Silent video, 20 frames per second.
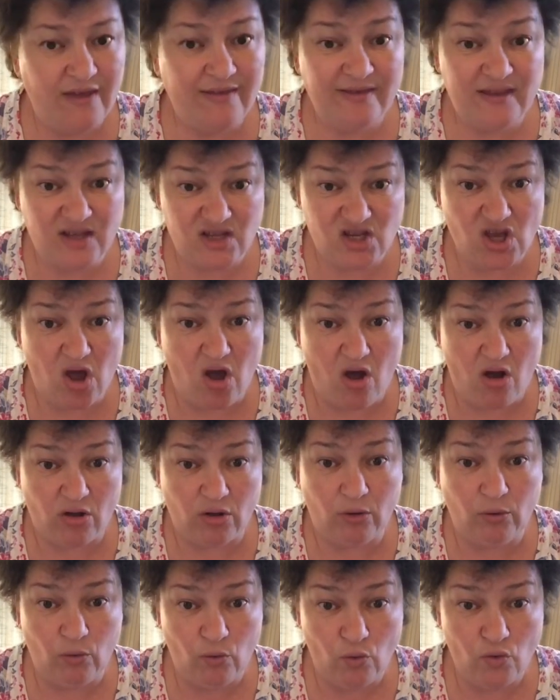The
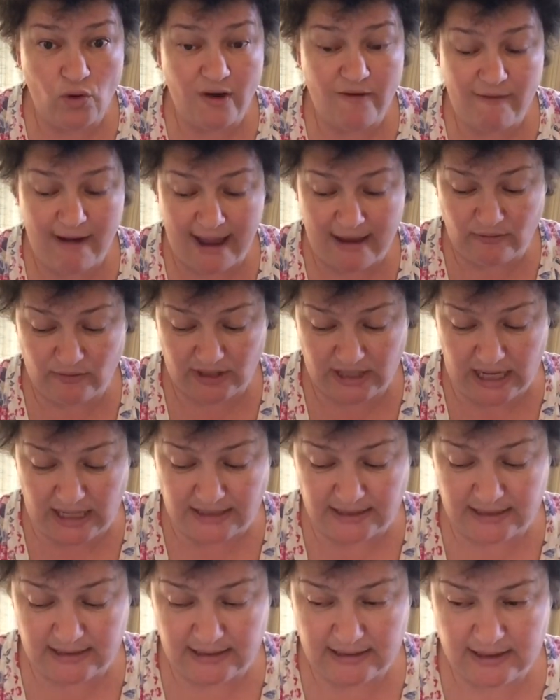dark all around
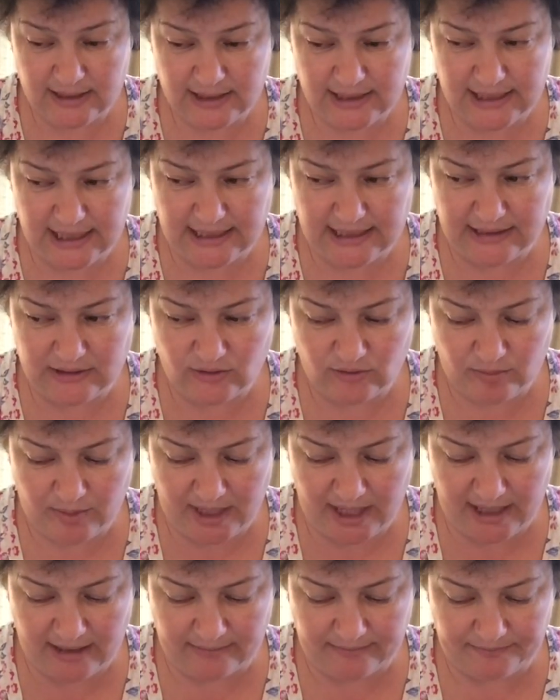us, said Little
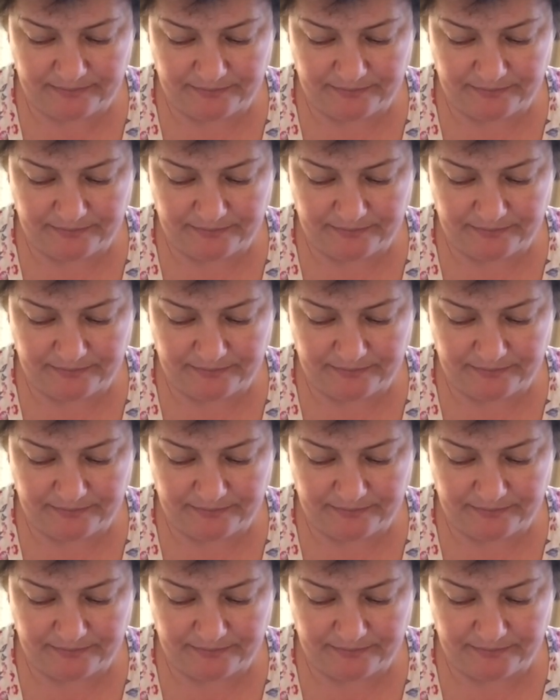Bear.